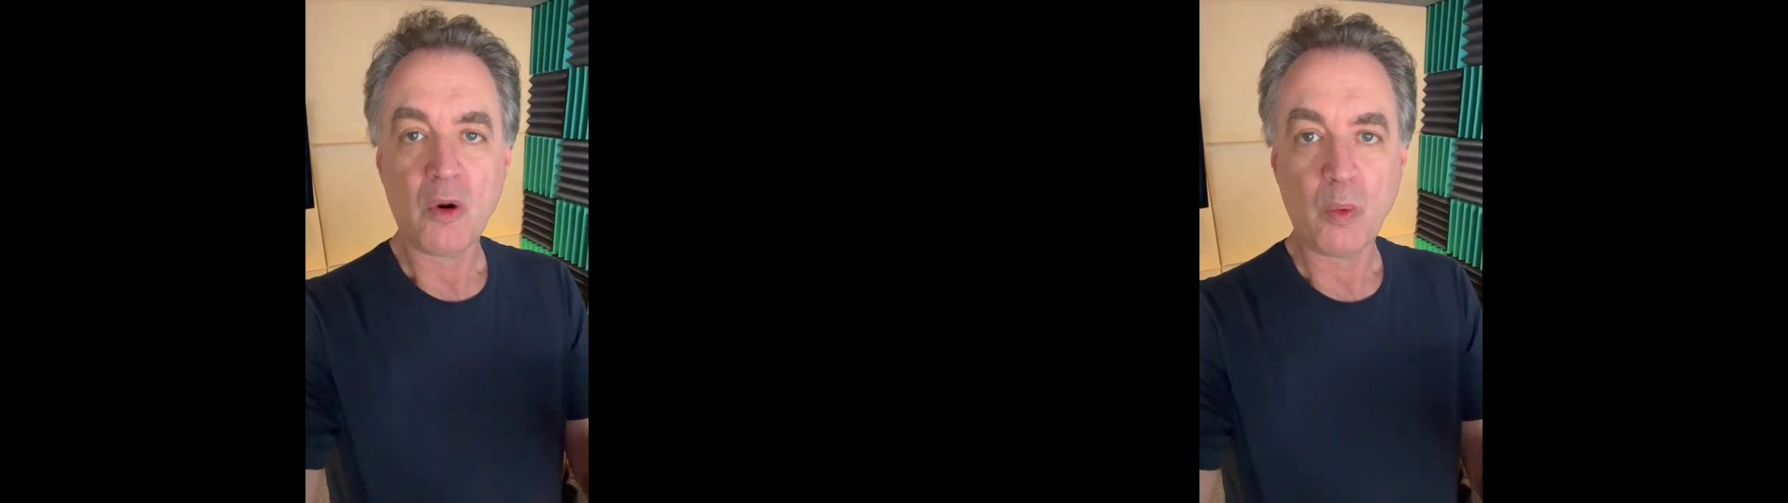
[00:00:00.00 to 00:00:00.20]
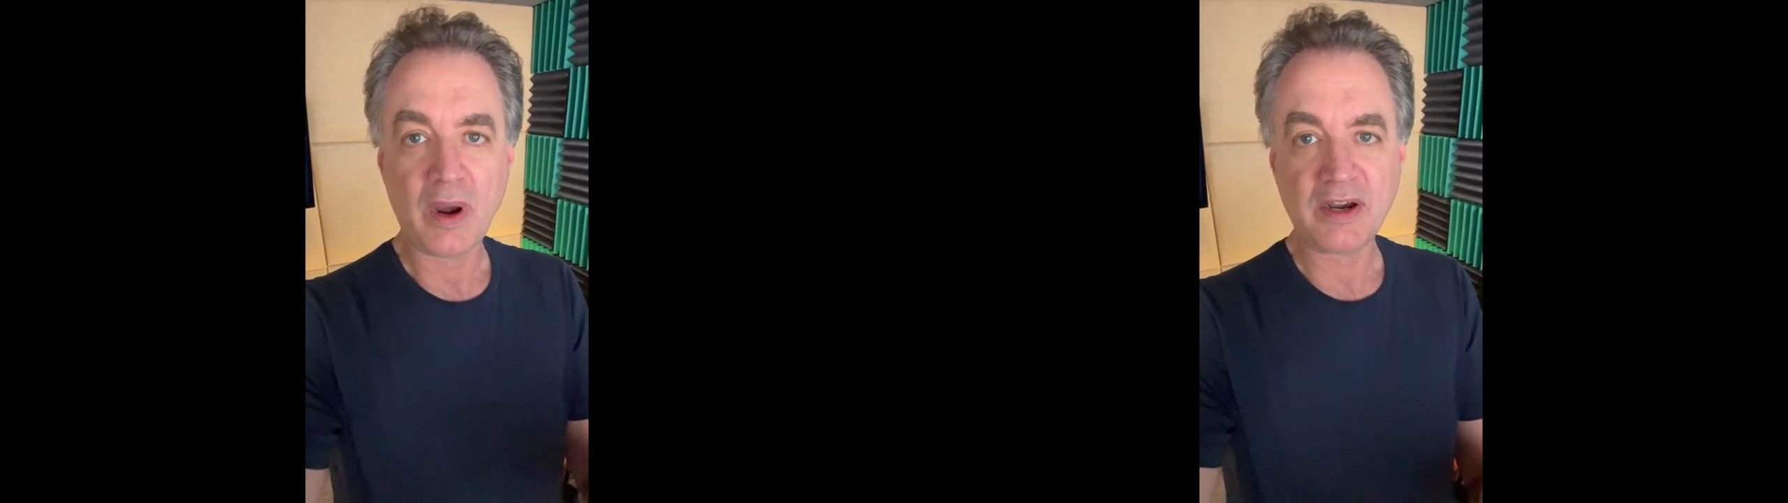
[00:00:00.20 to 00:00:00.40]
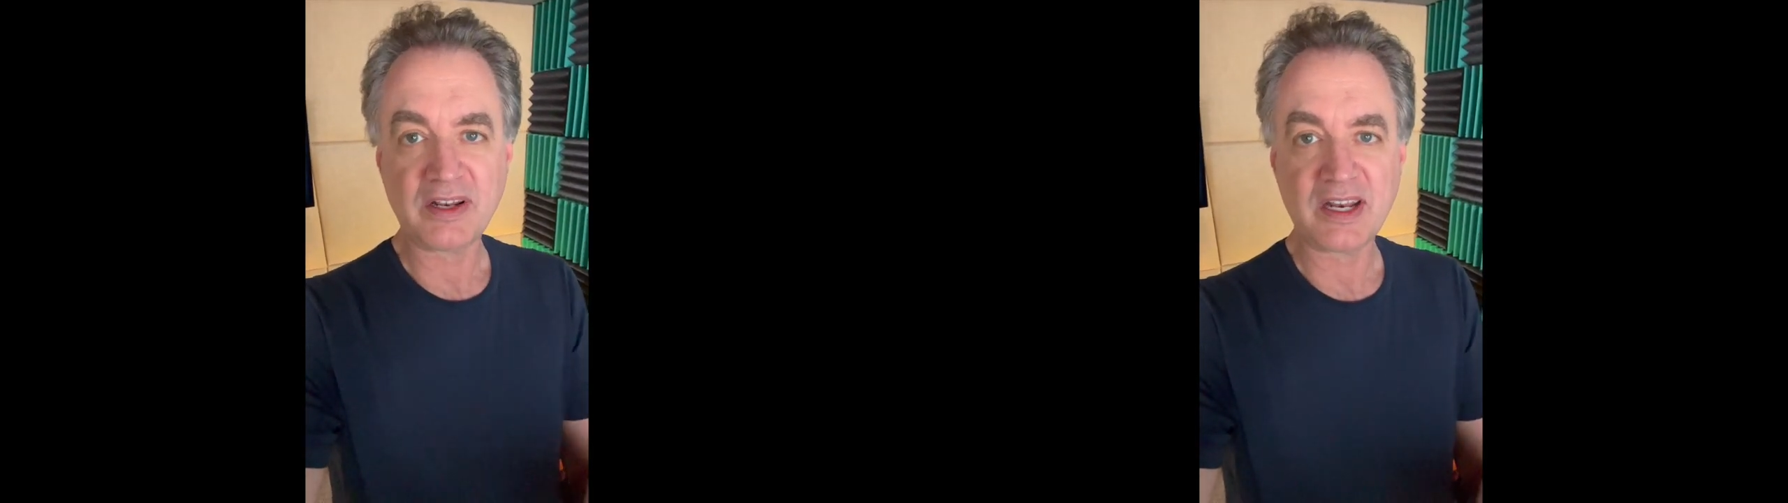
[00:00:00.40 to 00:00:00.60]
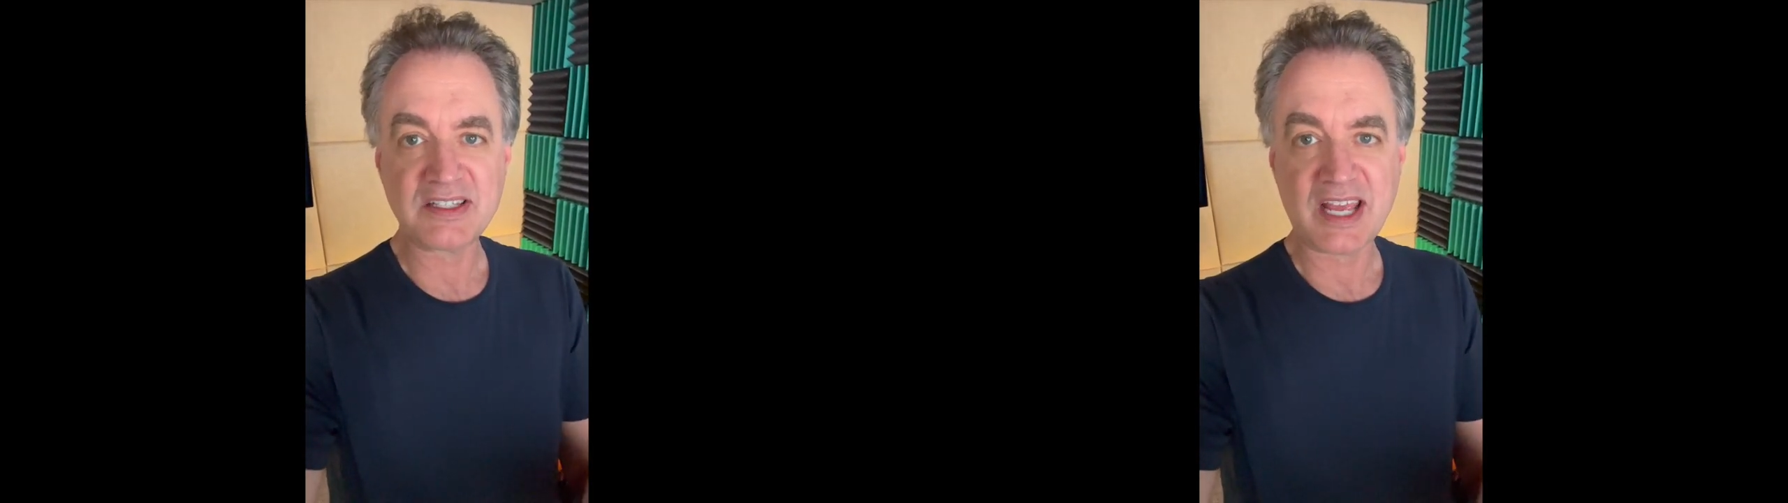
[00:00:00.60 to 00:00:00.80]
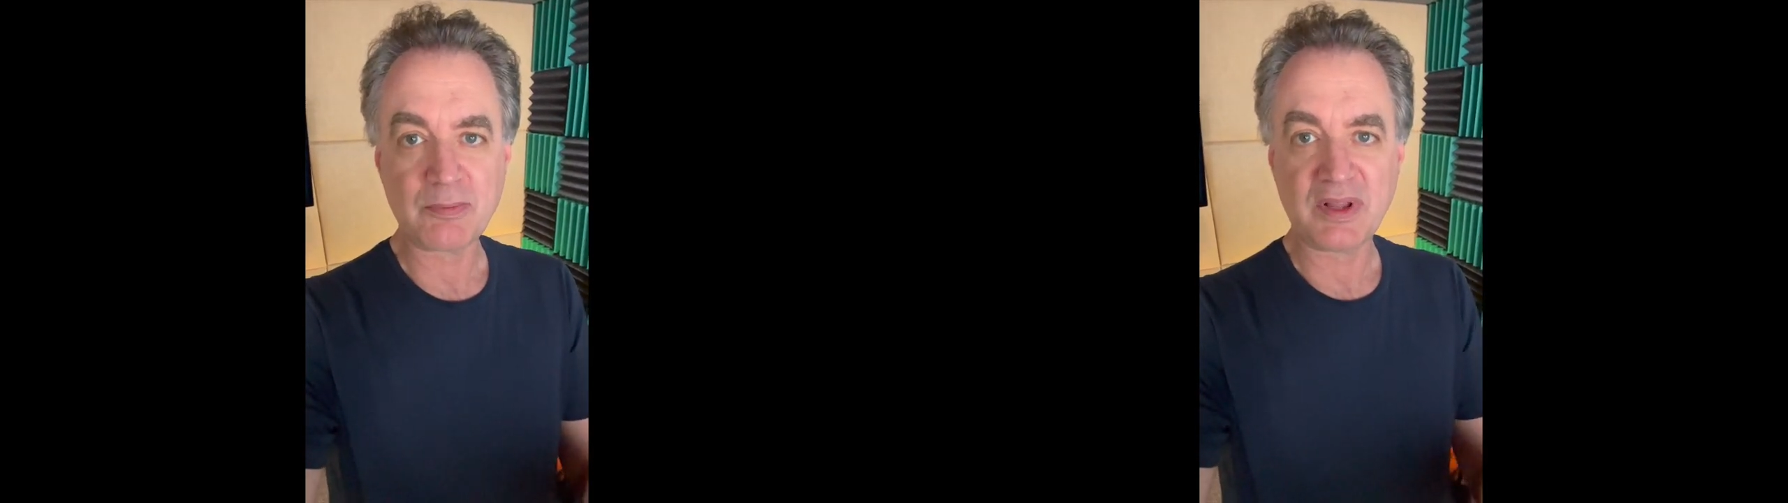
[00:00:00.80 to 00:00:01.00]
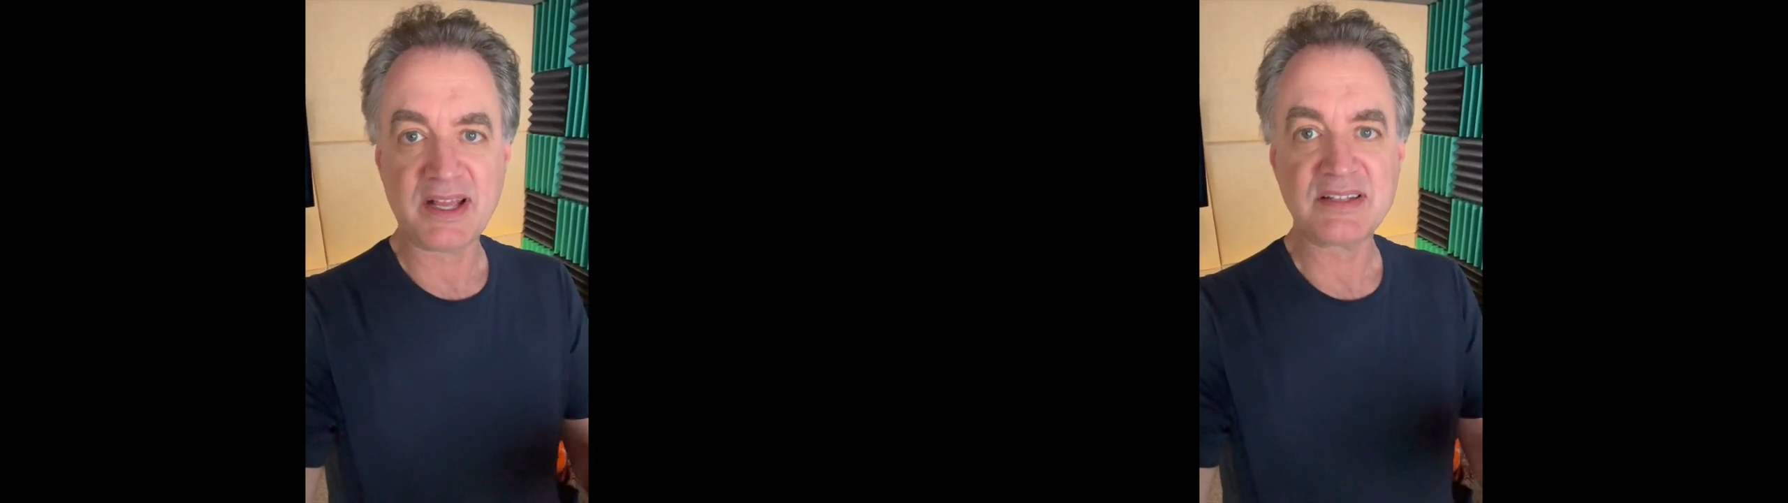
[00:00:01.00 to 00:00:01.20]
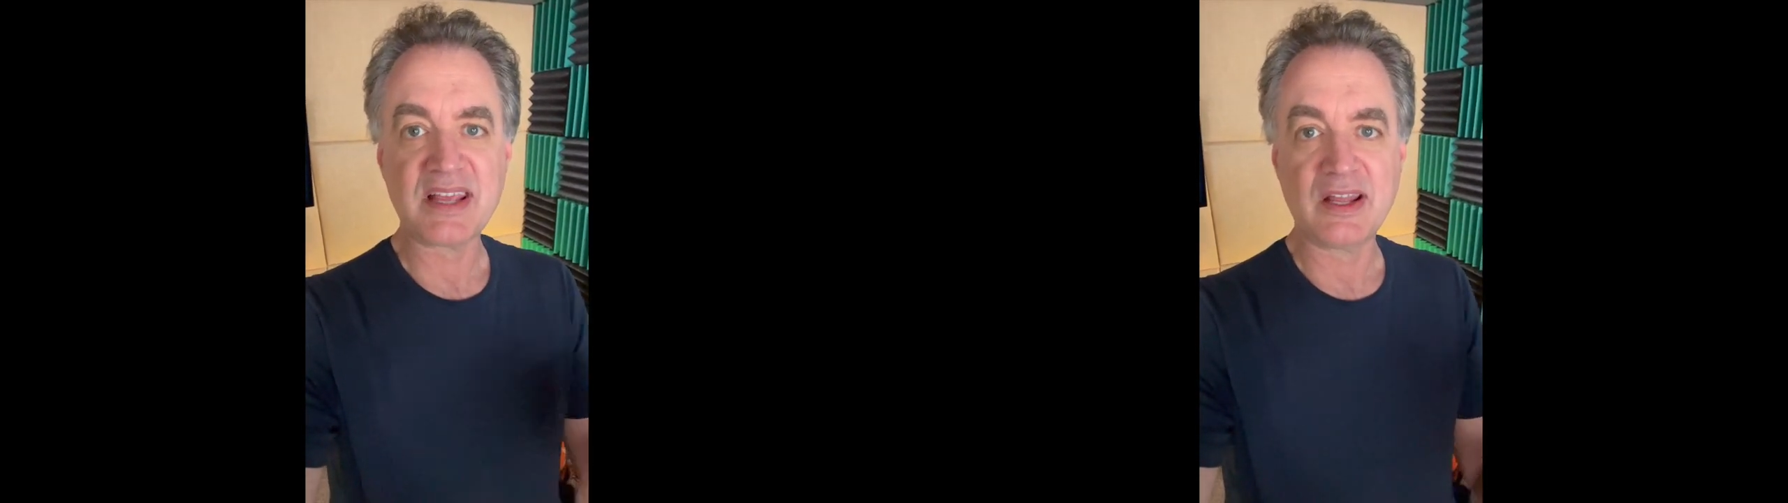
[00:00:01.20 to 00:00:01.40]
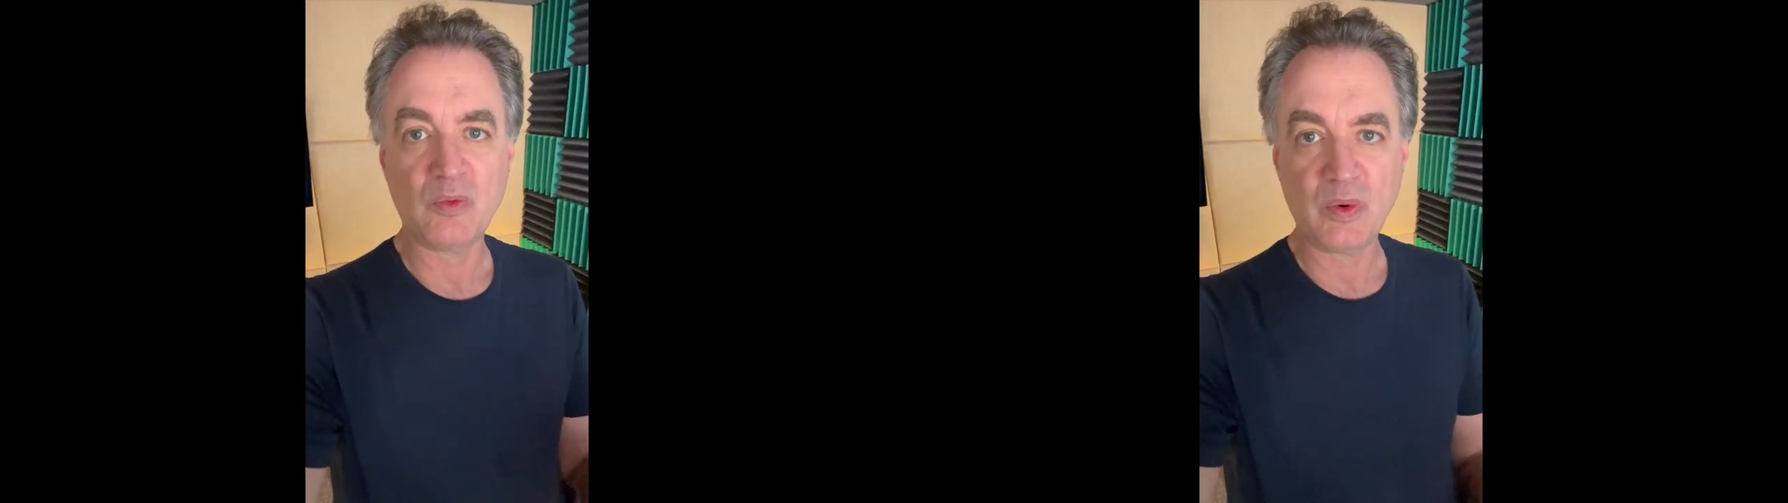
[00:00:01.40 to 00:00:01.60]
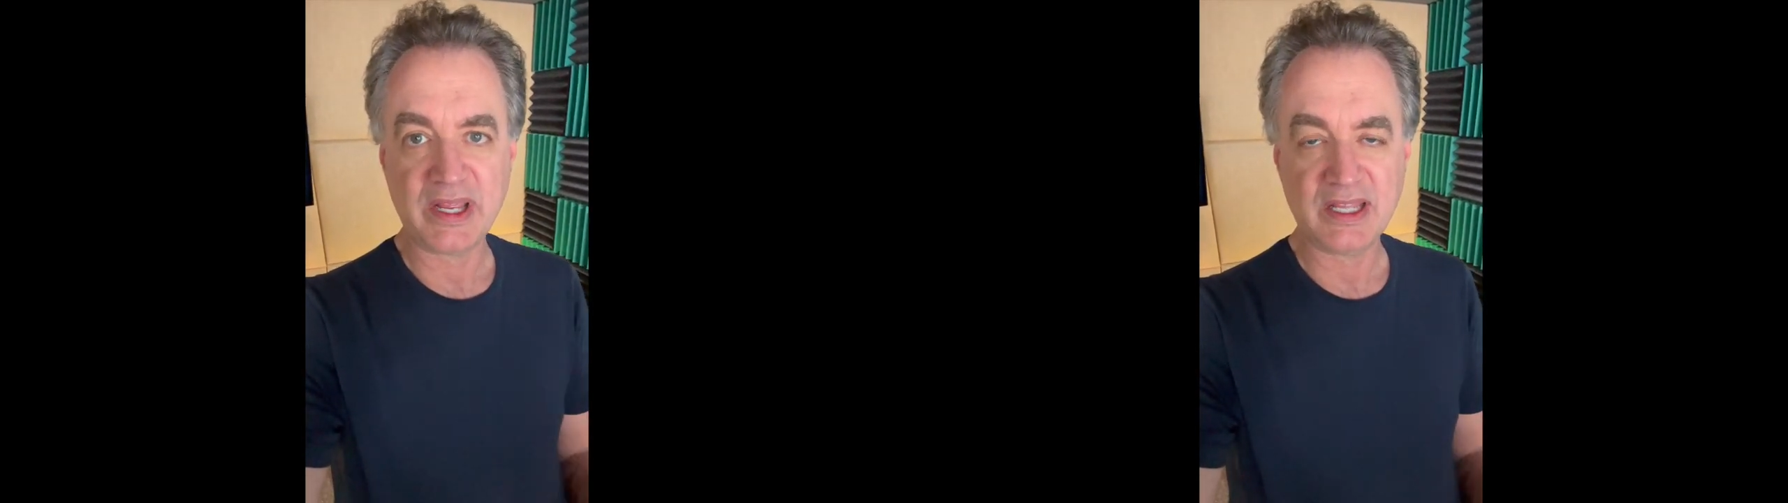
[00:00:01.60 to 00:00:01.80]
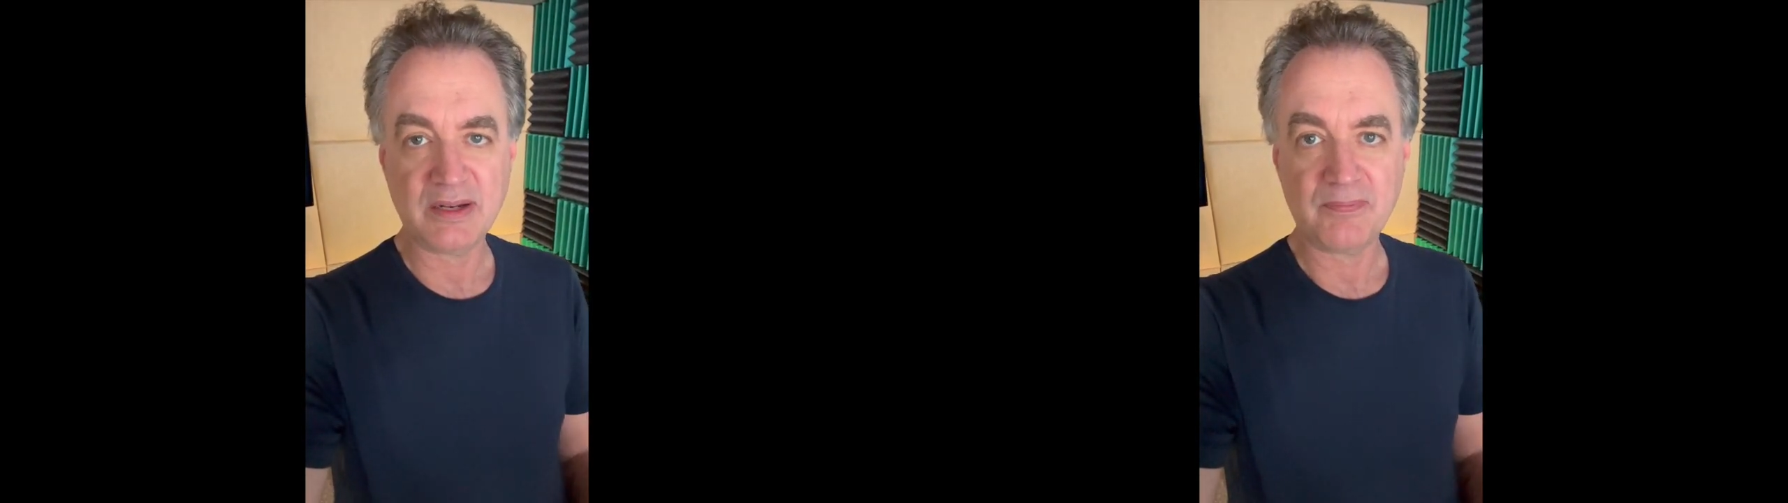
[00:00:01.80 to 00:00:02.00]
Where did it take place and when?